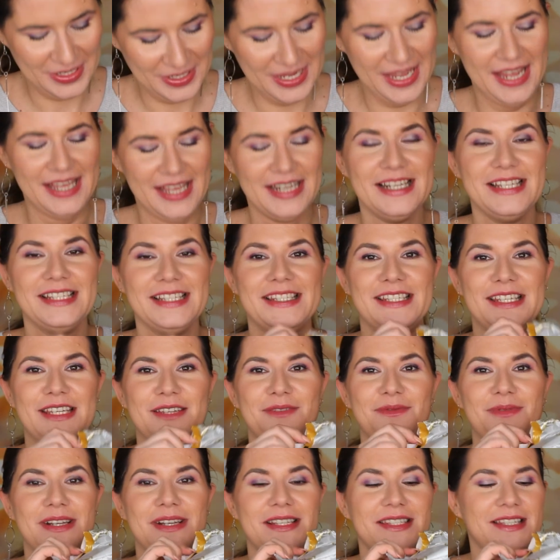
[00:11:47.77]
Okay, let's see
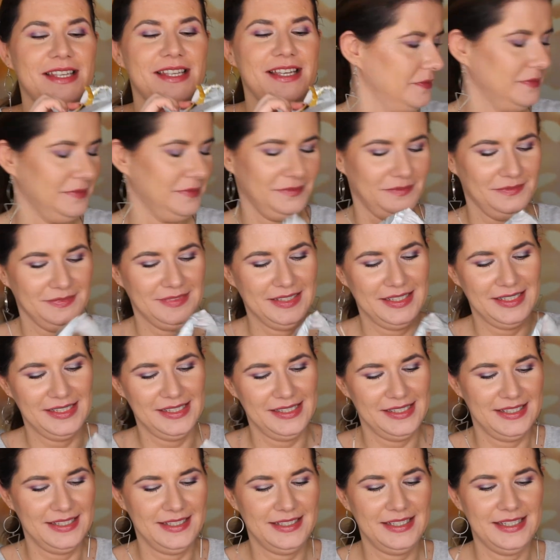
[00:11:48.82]
what's...
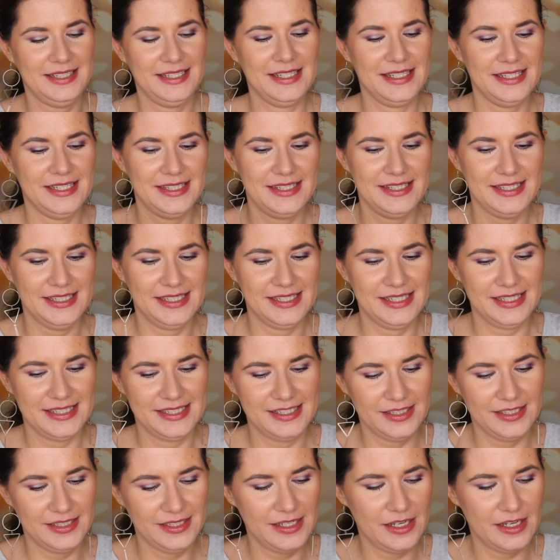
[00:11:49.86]
Let's see, let's see,
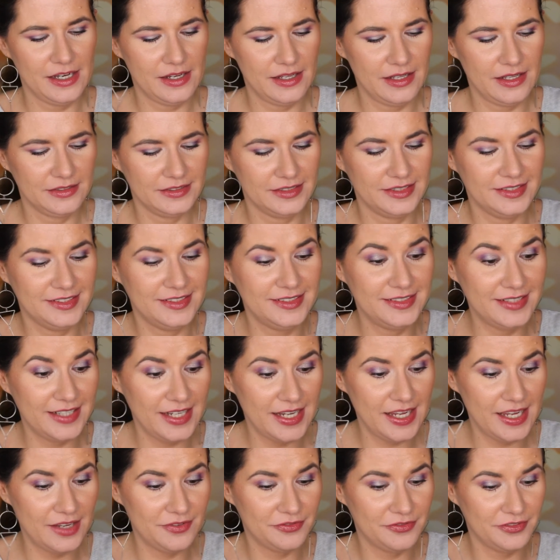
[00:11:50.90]
let's see.
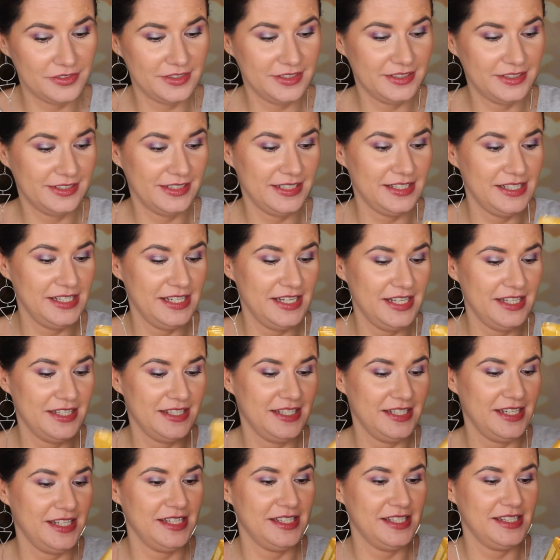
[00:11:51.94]
Definitely need
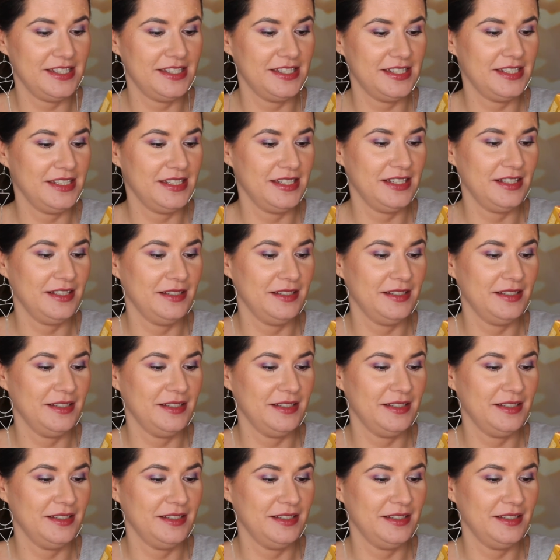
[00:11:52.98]
this.